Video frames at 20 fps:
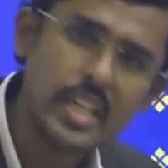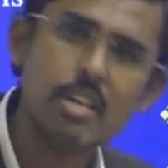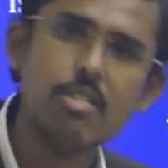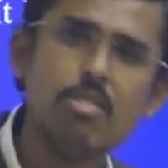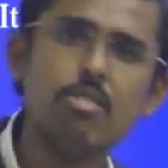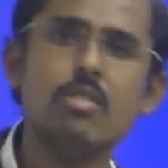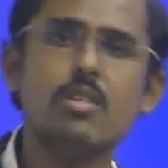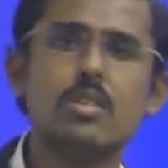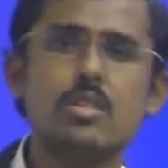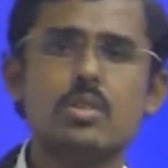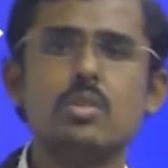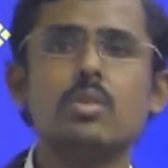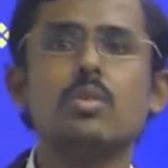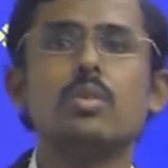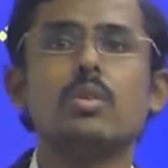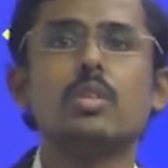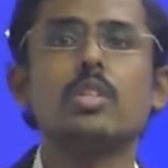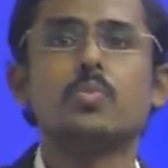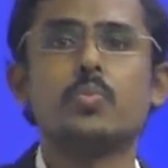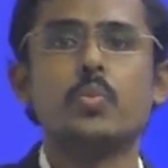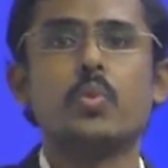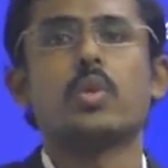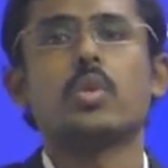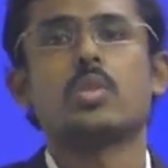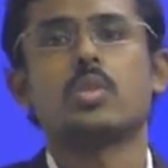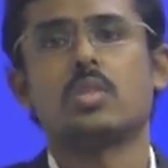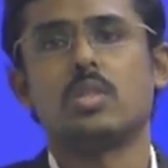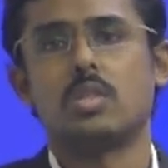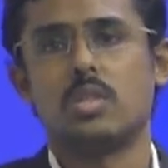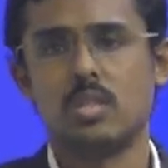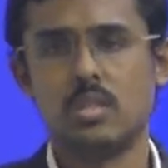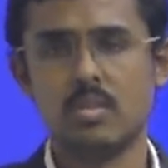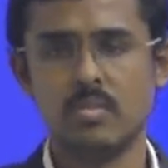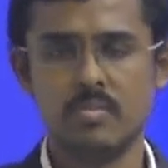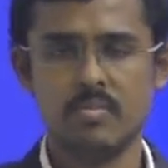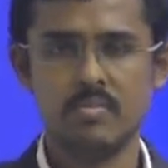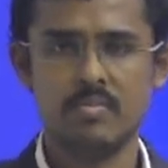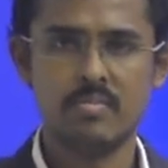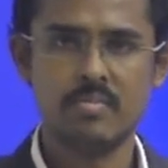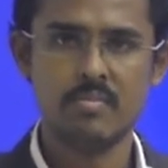downwards due to its porousness.
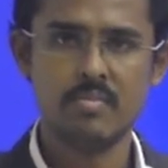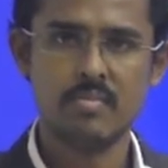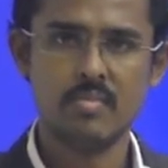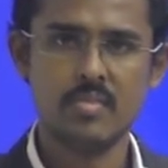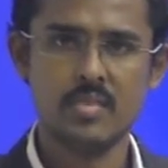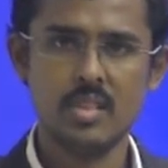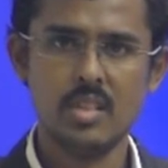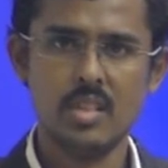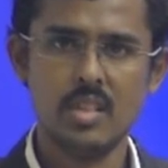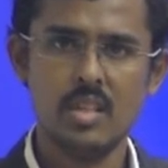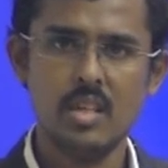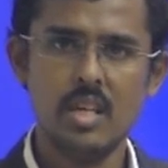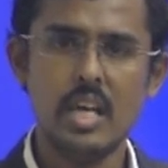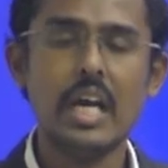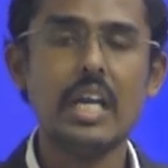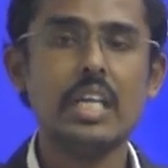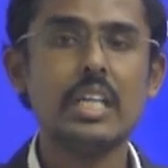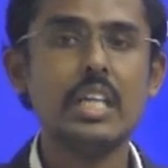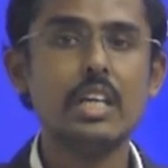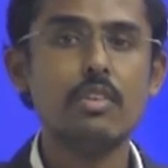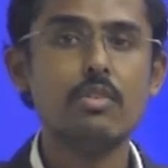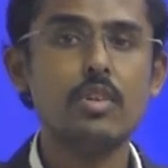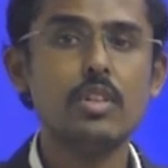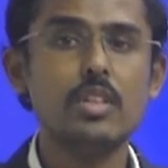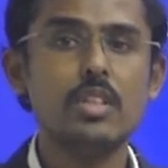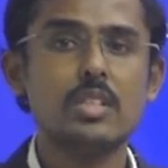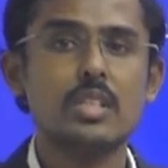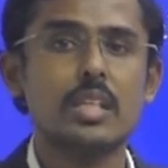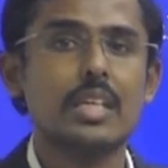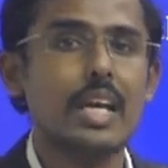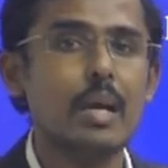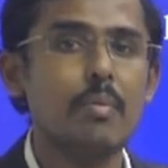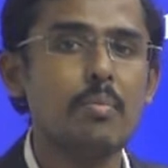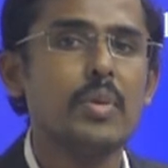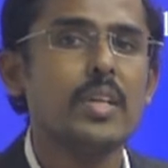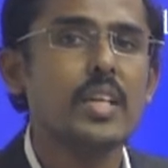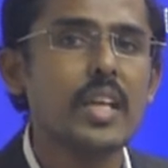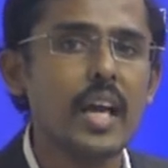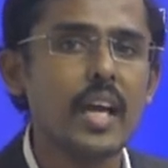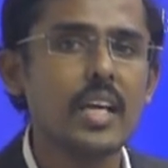And therefore this
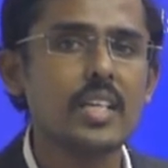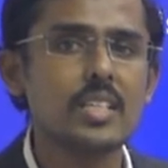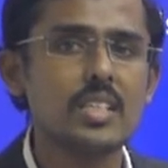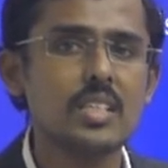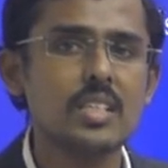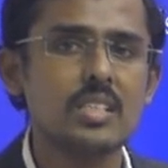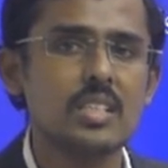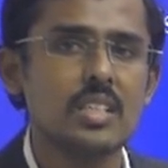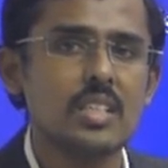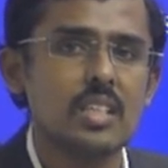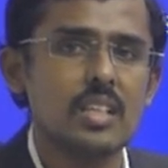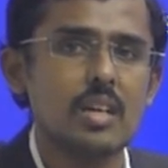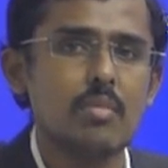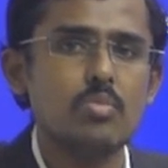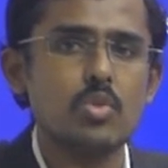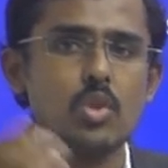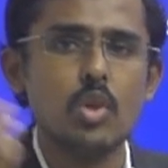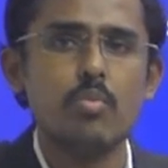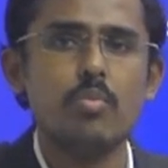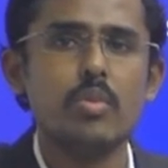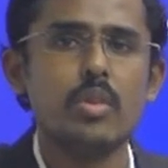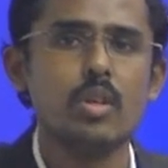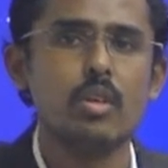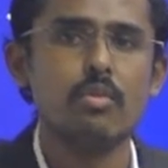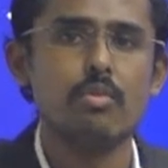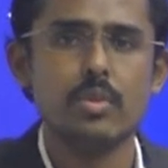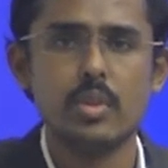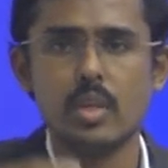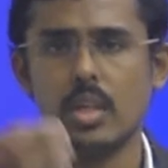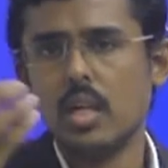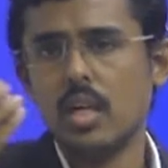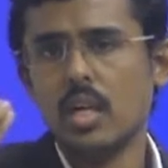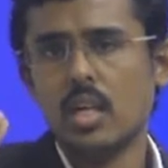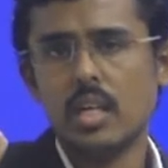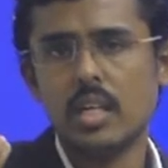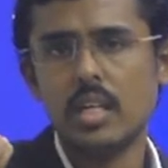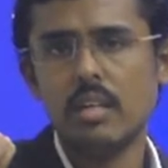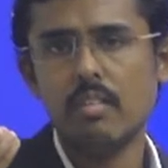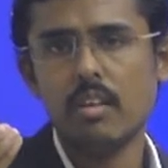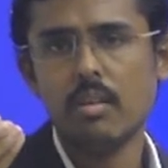capillary actions and the absorbing of the
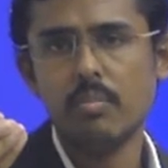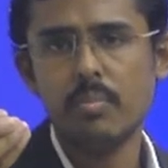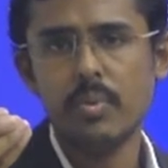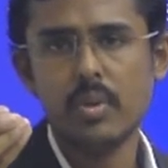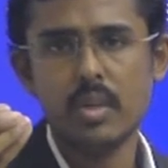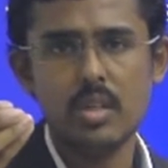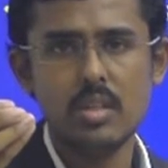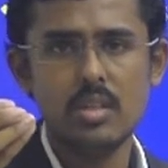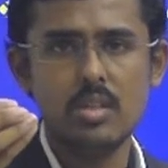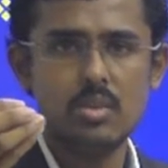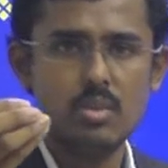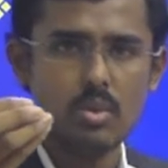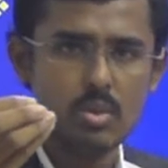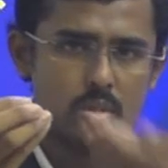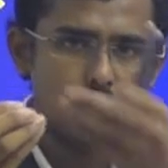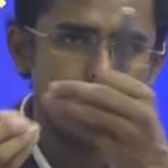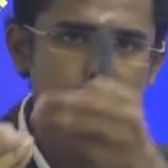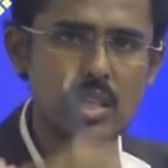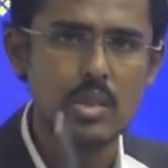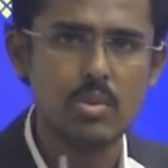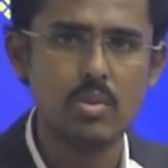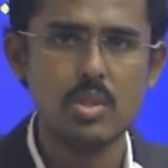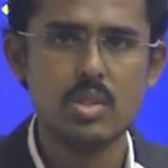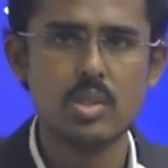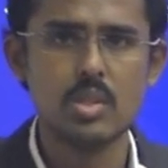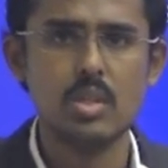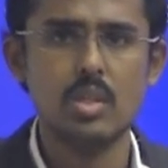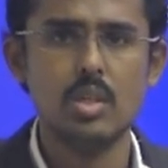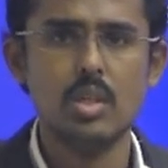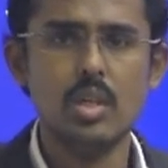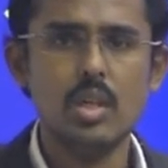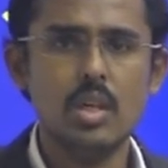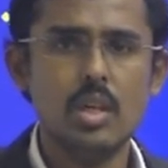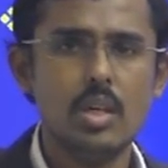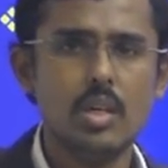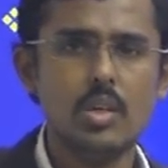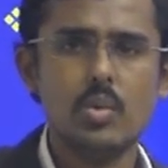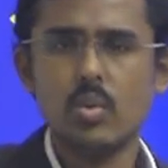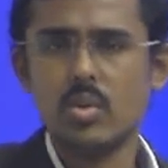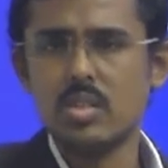developer, those liquids
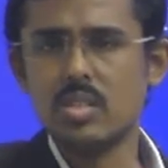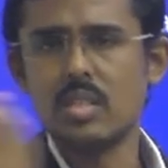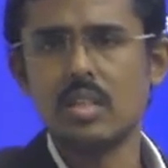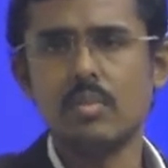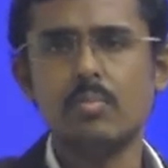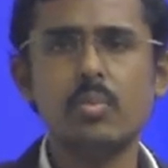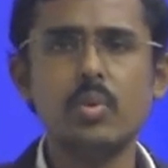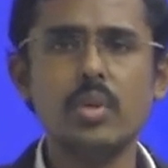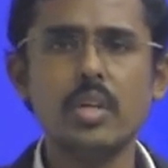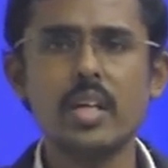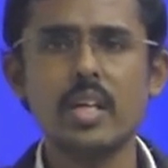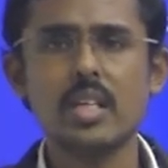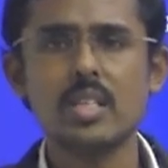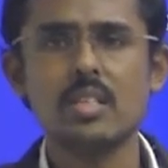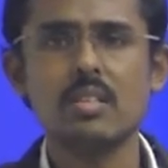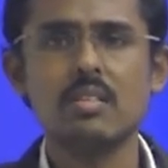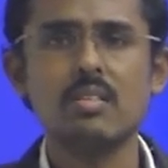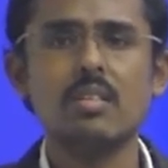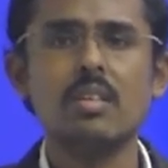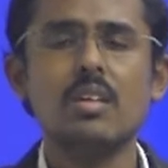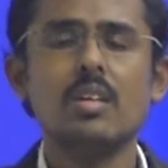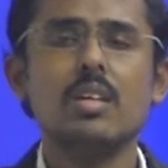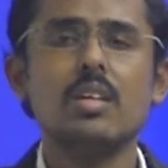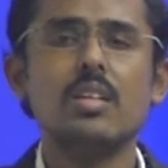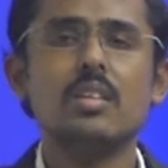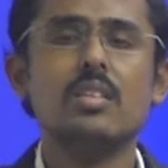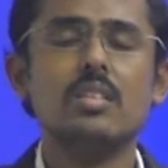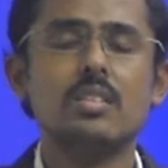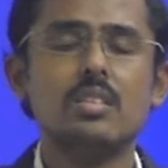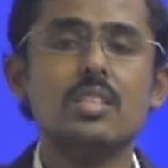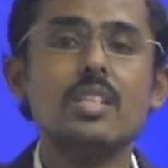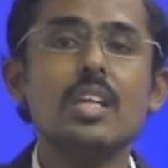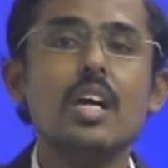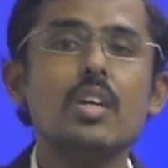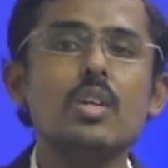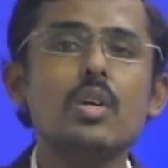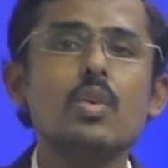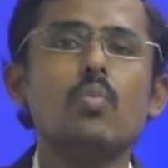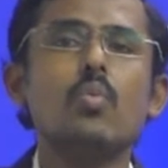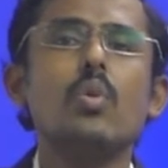towards the upward direction, this
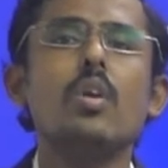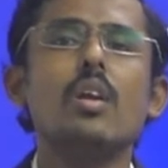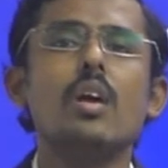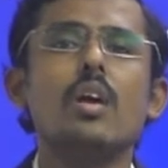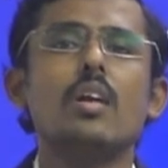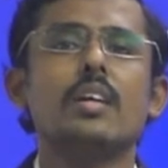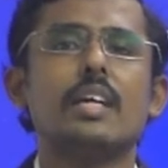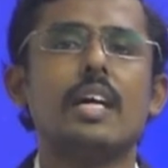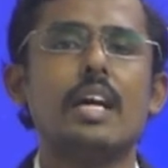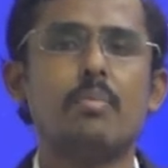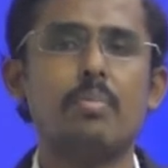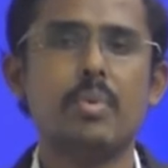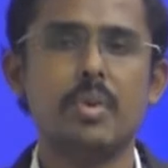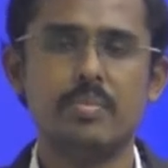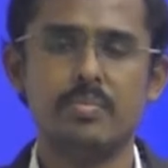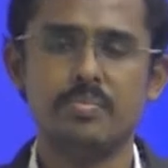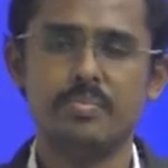scenario will not happen.